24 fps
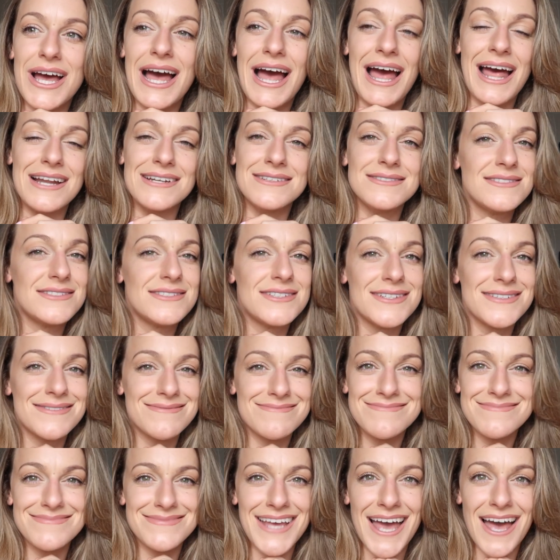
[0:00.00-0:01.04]
and
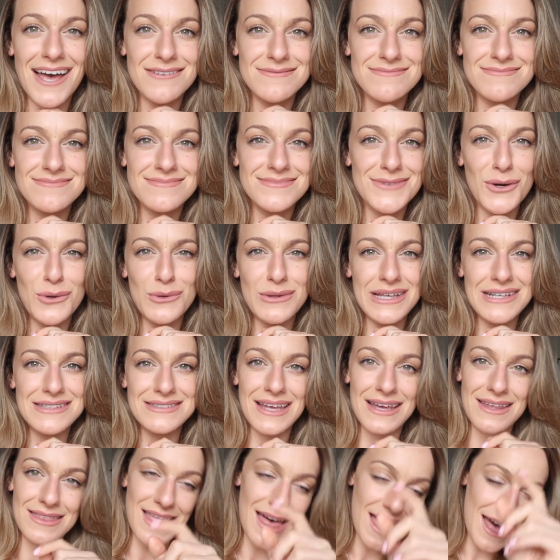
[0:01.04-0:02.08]
yeah, all things
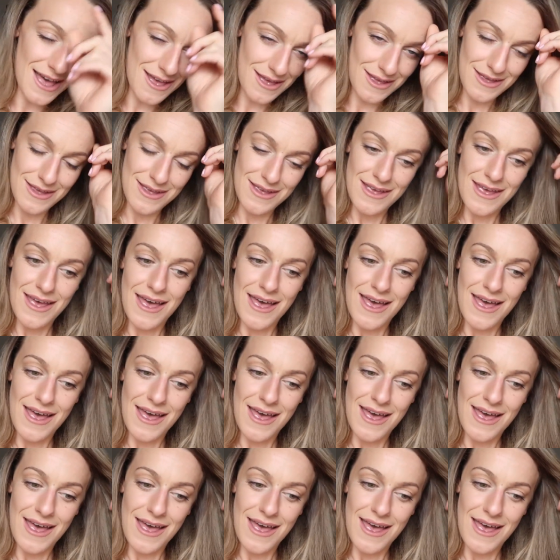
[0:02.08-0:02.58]
like that.